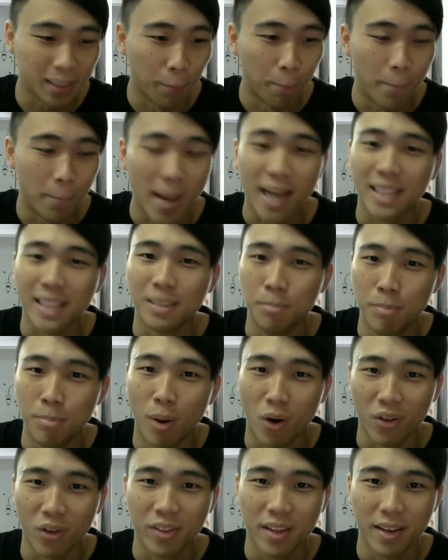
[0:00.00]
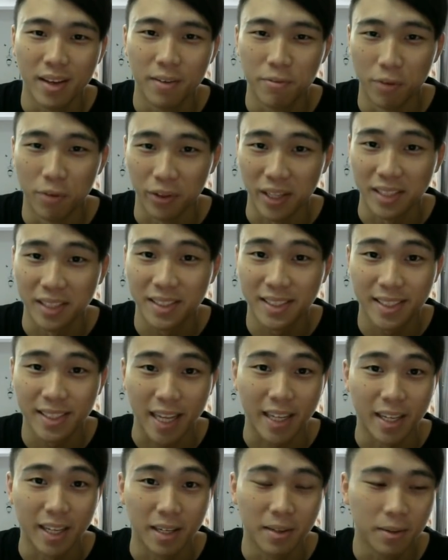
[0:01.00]
best board for that
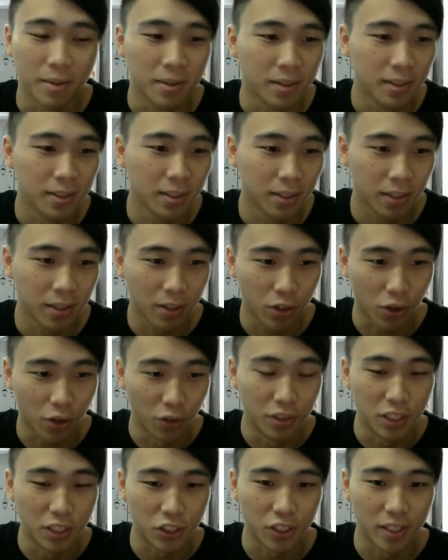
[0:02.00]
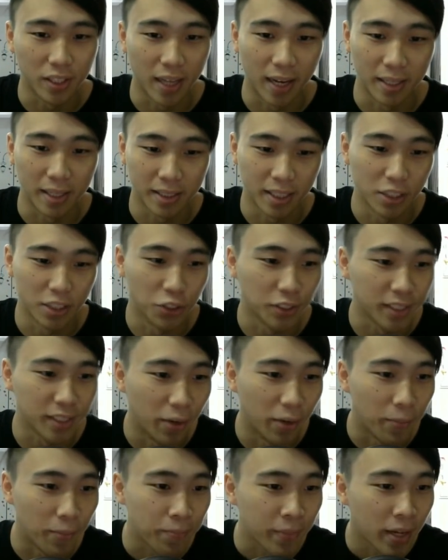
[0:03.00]
stacking condition that I said just
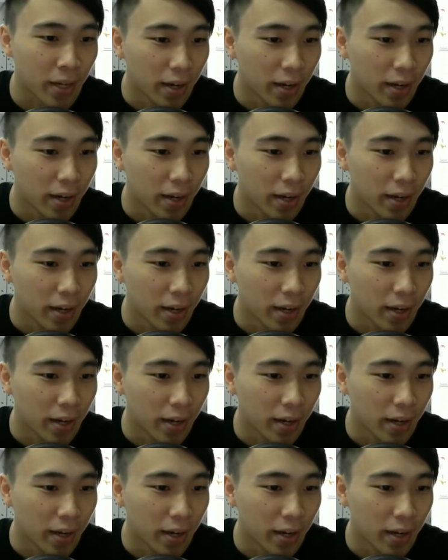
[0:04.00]
now.